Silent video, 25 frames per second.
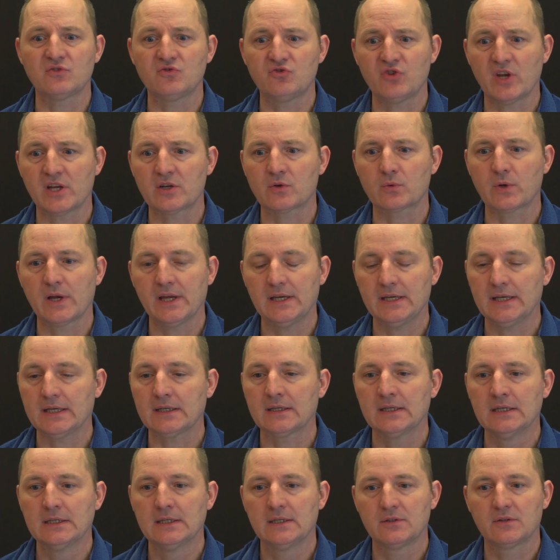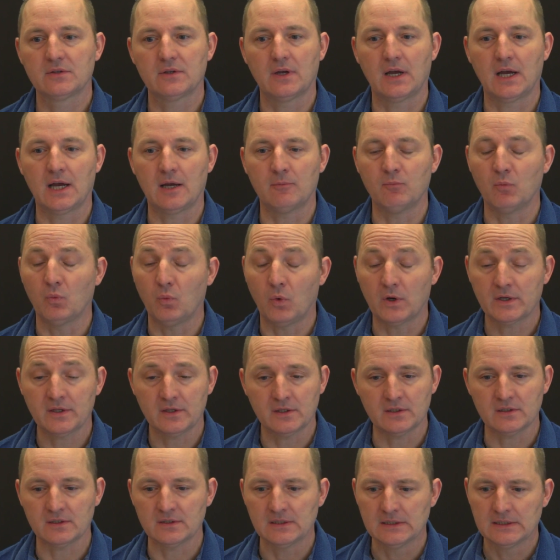generating, one of
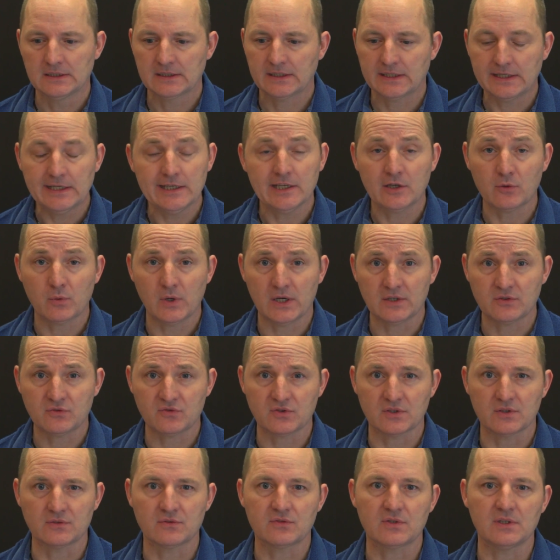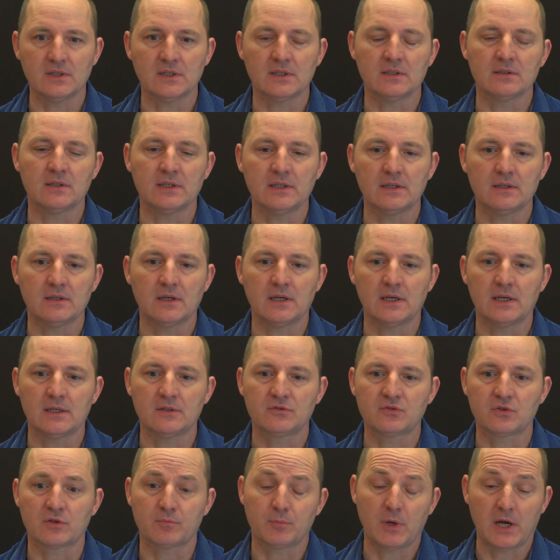the key questions in
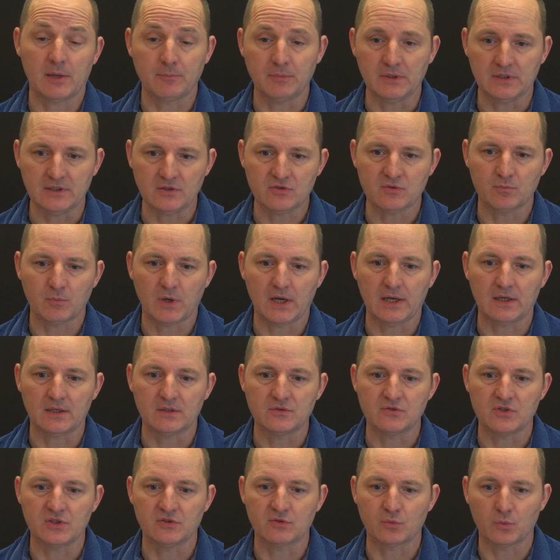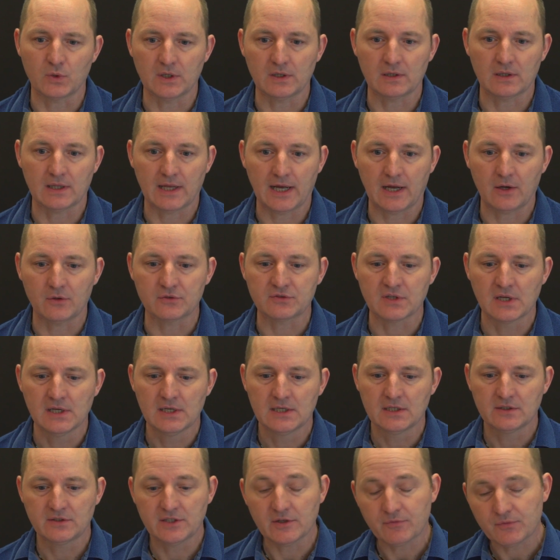sort of population biology is what allows
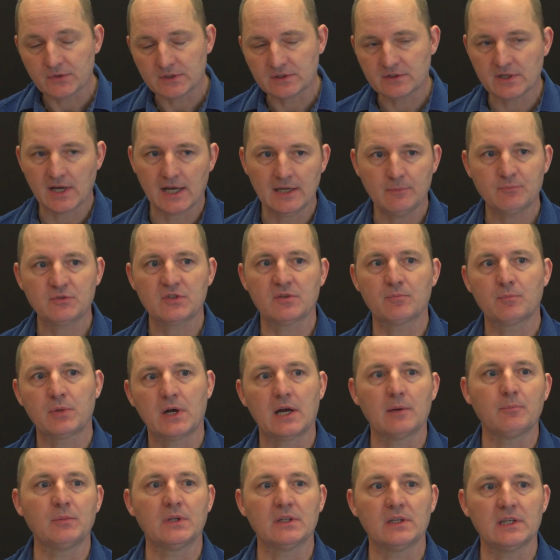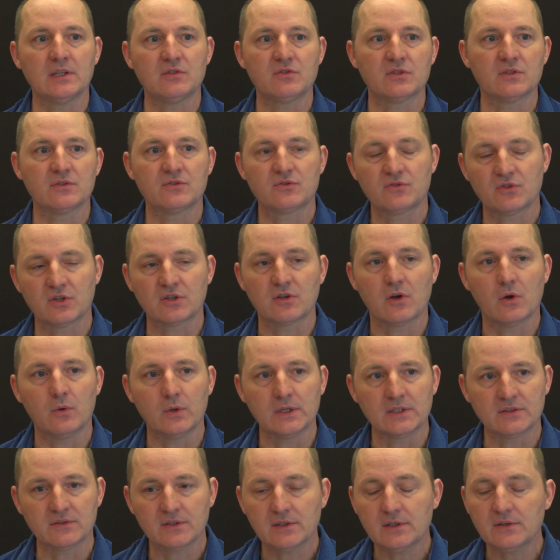different types of populations to
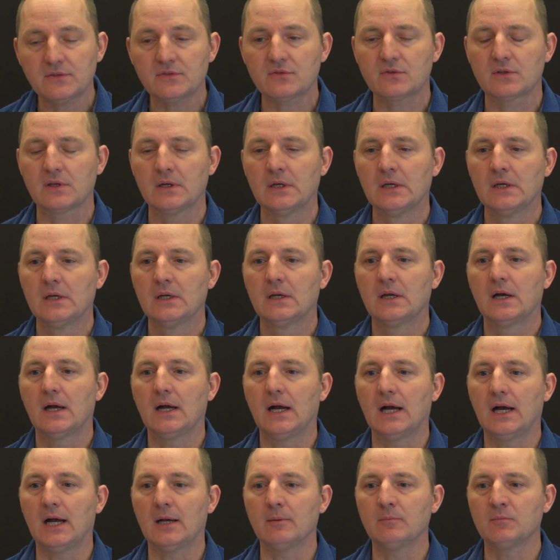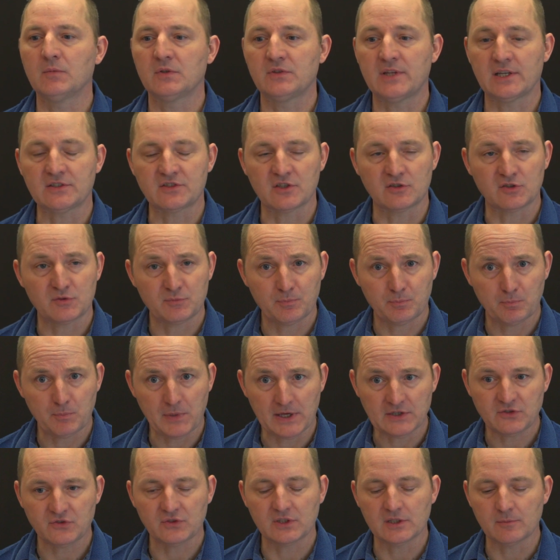coexist. That's
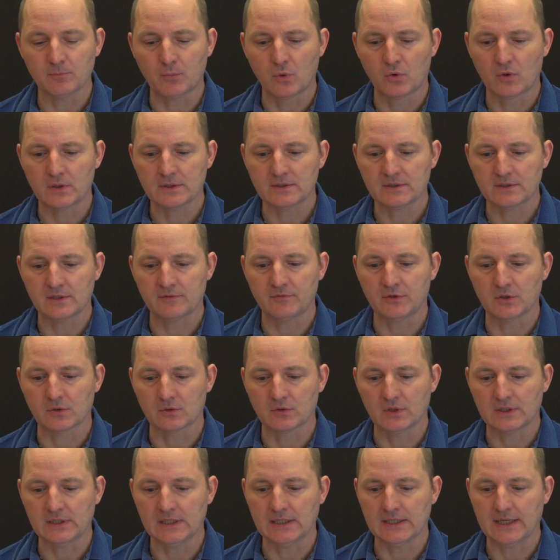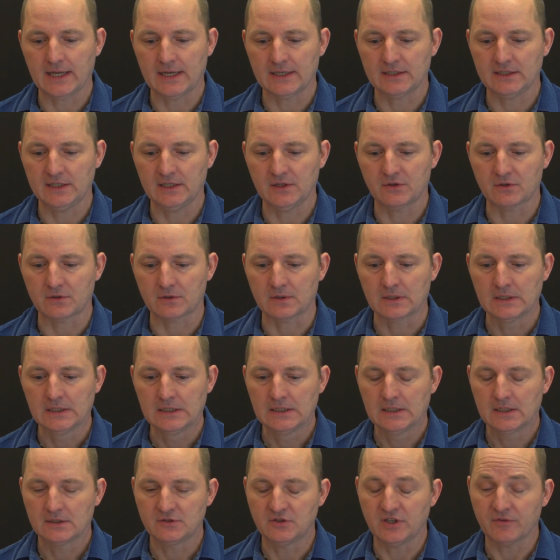especially important if you're looking at either
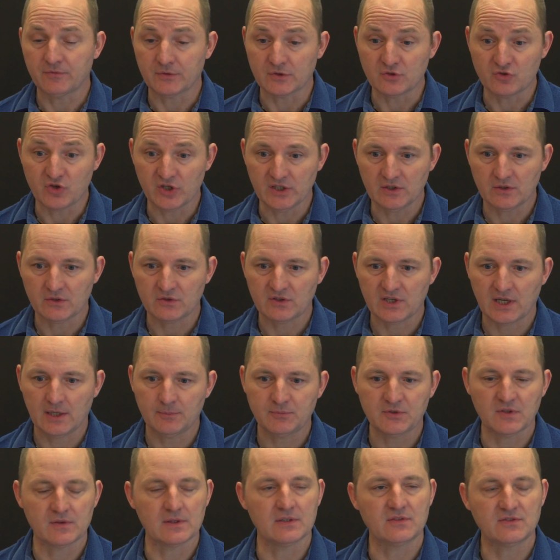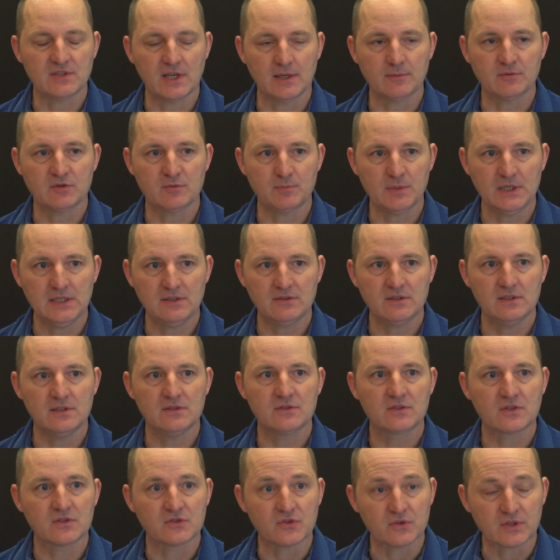different genotypes of the same
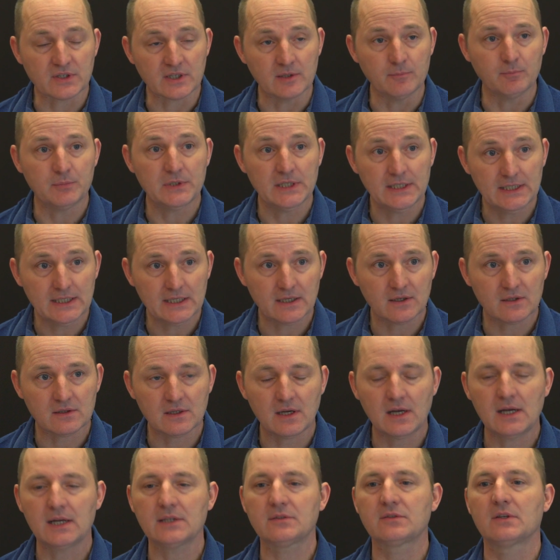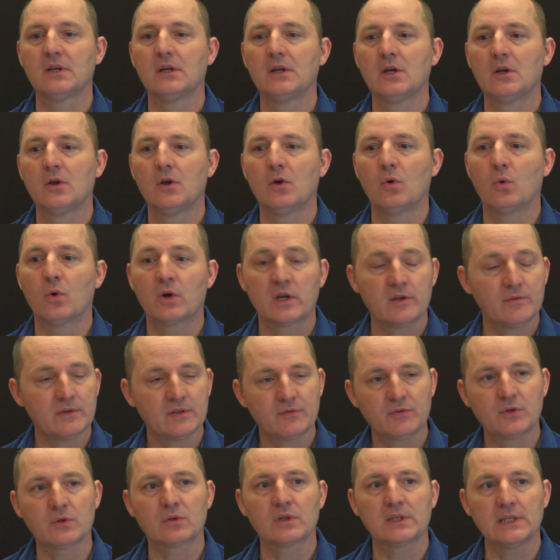species because they're competing a lot, or even
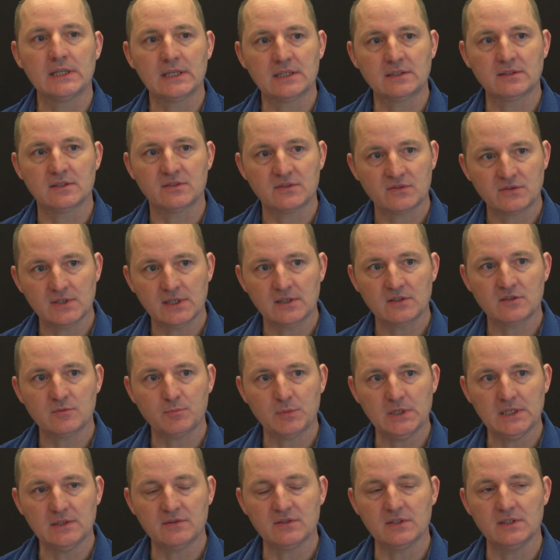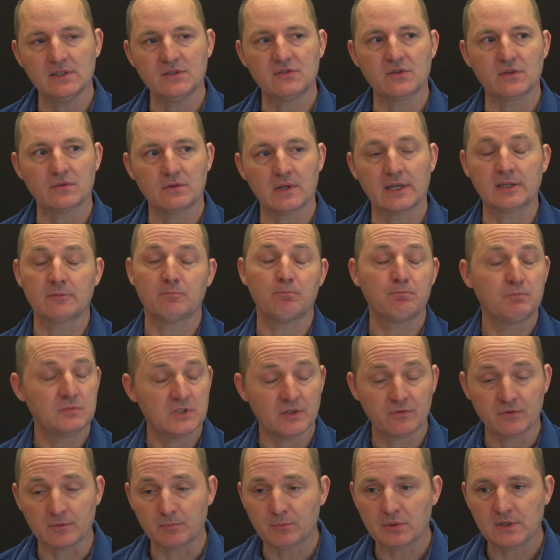if you're looking at distinct species, like
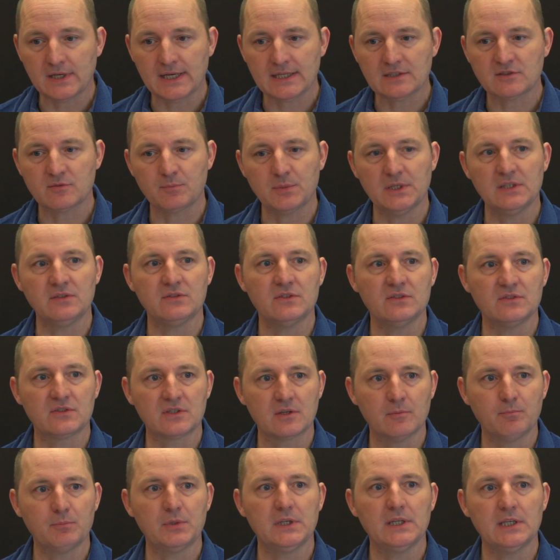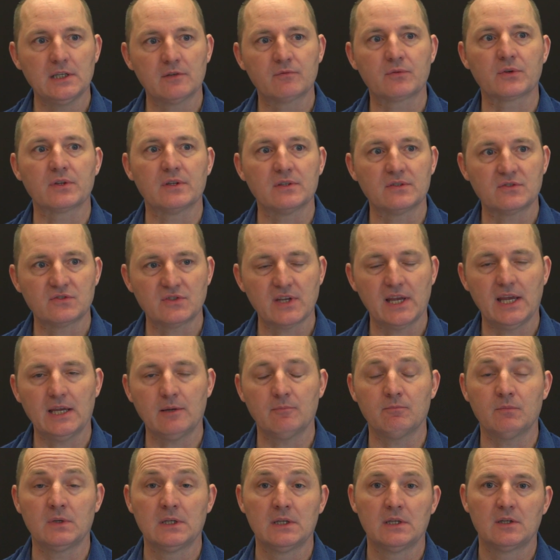different plant species competing for the
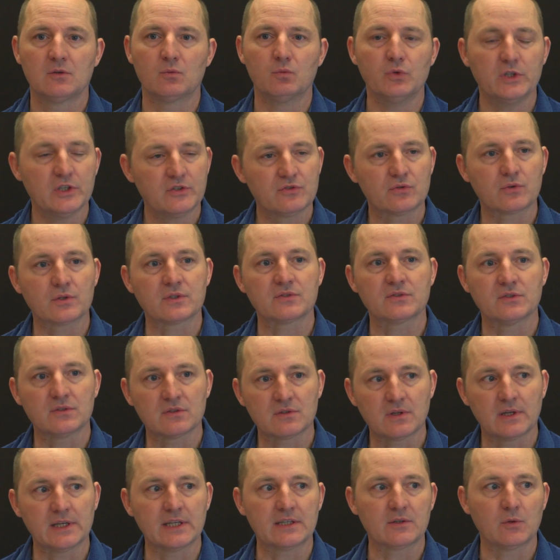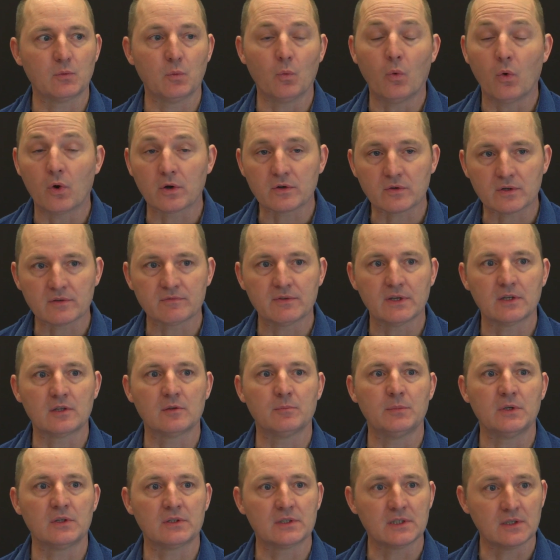same resources like water
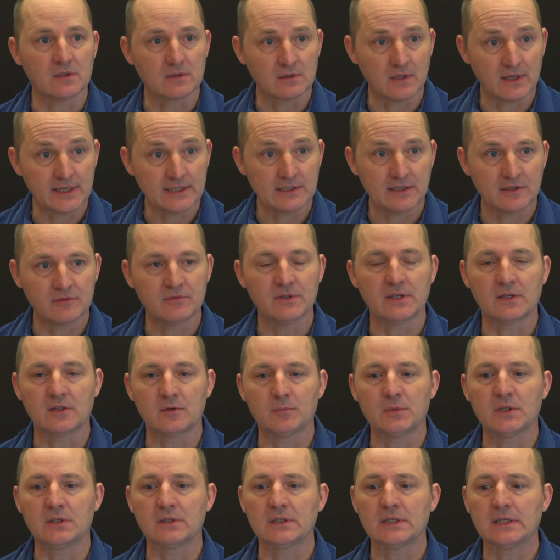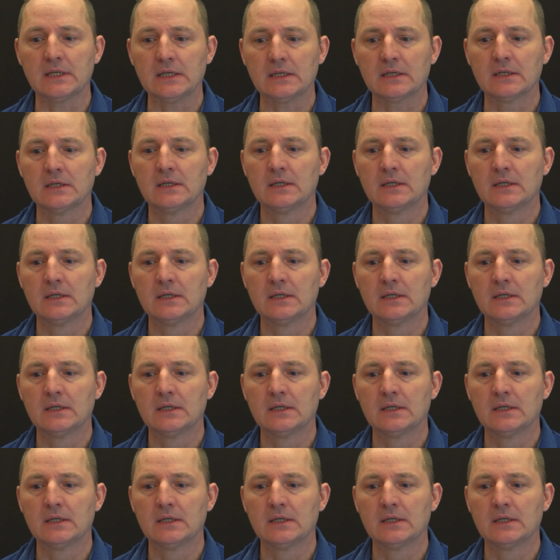availability or light availability.